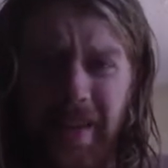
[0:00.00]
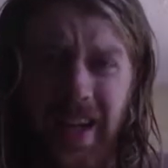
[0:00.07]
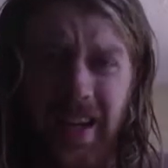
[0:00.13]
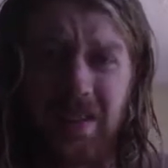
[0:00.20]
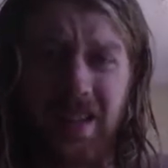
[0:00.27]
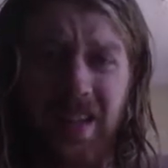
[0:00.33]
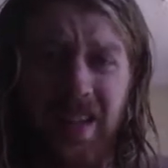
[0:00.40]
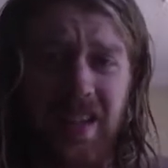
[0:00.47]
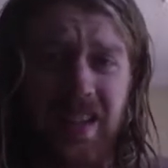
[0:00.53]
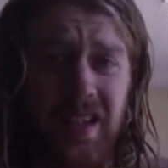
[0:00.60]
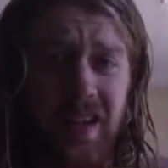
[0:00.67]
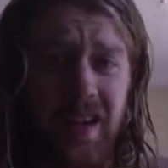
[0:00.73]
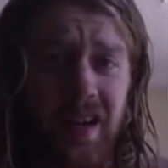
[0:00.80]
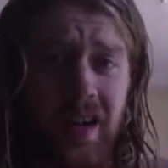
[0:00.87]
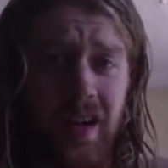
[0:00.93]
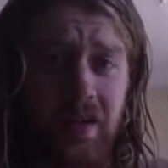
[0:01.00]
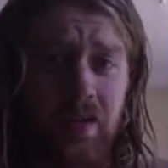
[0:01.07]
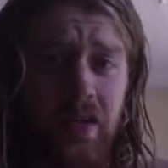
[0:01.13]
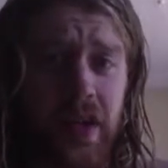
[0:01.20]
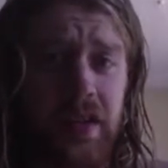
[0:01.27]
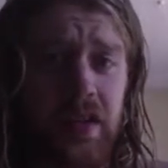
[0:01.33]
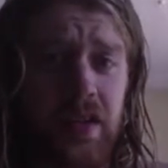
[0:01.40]
don't think it's considered an
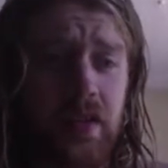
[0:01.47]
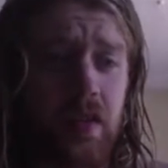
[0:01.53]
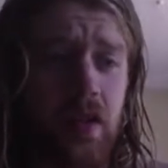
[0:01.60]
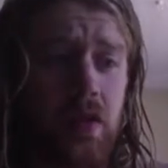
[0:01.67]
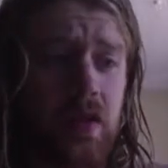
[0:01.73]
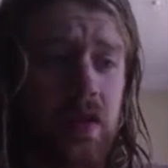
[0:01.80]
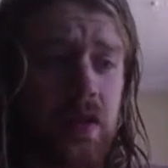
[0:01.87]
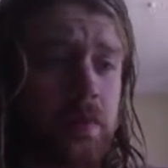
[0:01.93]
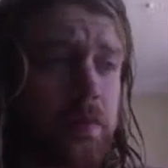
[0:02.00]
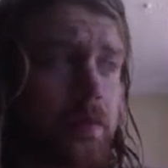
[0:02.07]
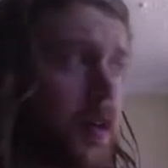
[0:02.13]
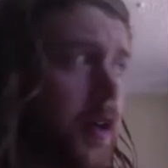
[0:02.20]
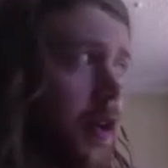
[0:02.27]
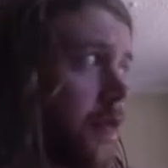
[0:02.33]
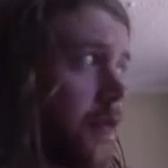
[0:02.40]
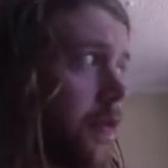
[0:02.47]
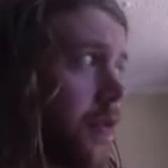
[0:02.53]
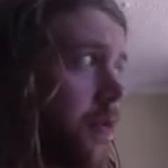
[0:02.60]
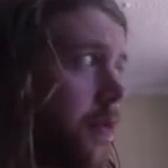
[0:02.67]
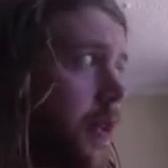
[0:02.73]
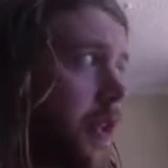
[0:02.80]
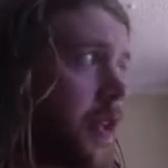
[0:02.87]
outrageous dose, but for
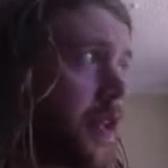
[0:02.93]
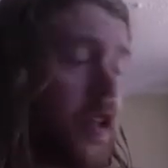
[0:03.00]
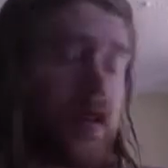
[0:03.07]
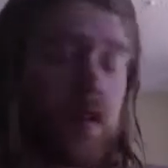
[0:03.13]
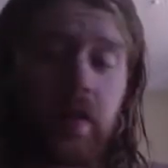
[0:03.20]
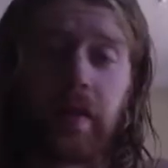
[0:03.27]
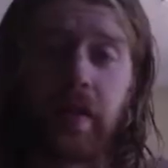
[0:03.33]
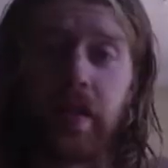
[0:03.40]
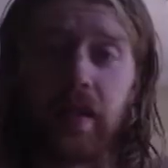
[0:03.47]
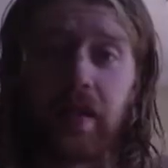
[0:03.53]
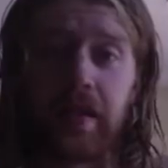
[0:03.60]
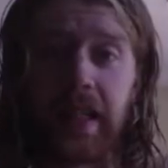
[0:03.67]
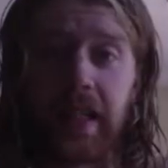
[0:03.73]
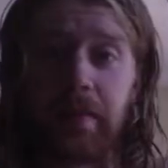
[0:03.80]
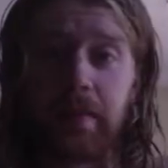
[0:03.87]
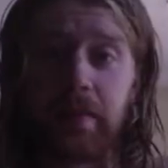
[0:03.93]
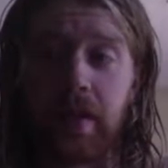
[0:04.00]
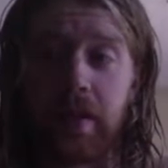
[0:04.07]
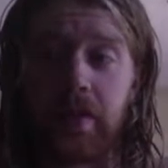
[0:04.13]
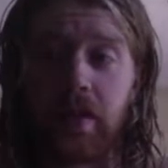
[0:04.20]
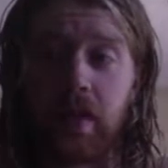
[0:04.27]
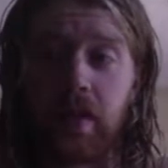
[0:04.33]
me, only third time
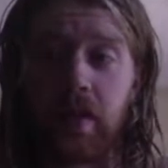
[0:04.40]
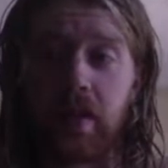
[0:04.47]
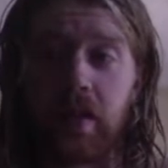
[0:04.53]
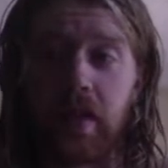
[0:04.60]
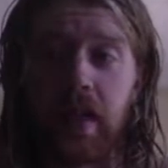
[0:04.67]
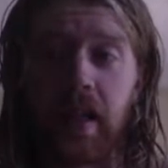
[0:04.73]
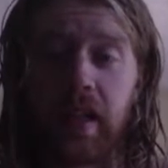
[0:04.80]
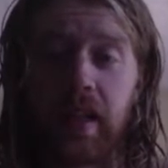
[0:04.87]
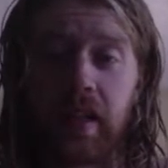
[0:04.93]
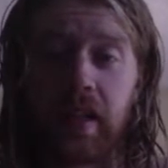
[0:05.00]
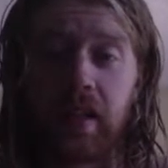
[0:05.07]
ever taking